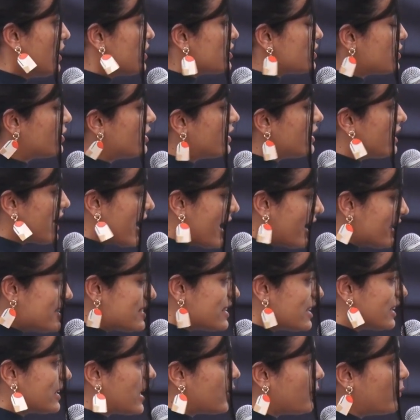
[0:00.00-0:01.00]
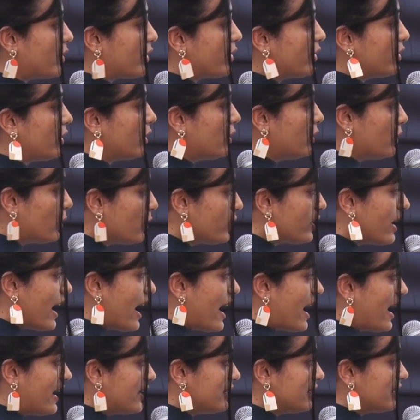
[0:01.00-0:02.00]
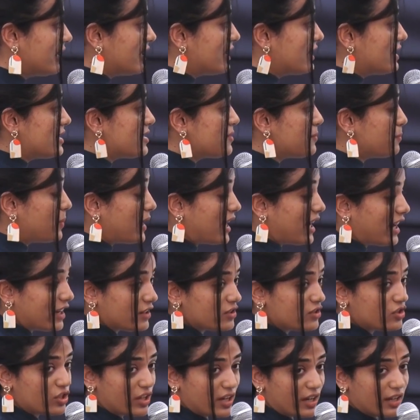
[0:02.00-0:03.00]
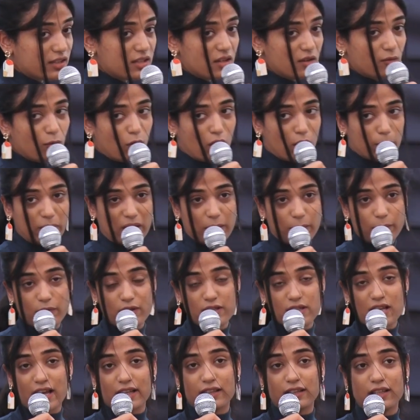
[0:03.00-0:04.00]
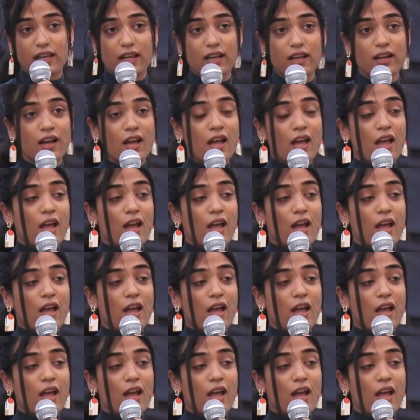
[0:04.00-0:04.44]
So the next thing that we're going to look at is paint, shades, and wallpapers. I think